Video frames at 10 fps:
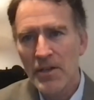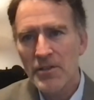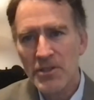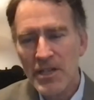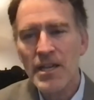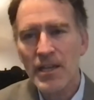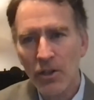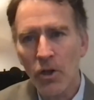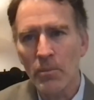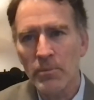She
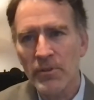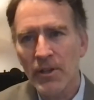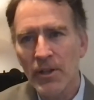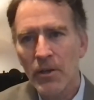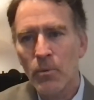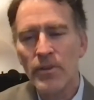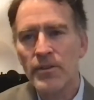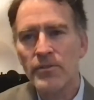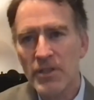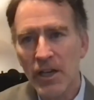eloped with
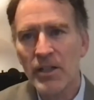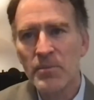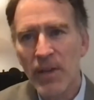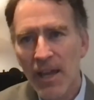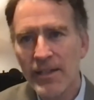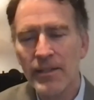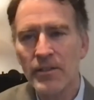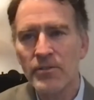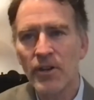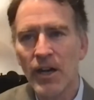this young,
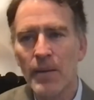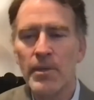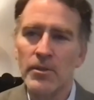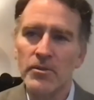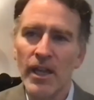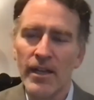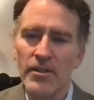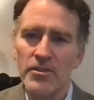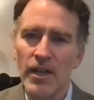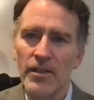penniless Army
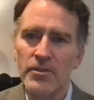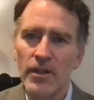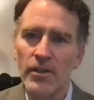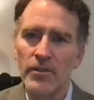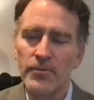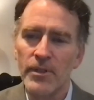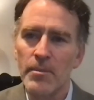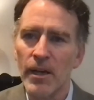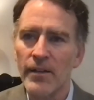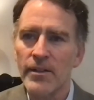lieutenant, John Charles
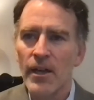Fremont,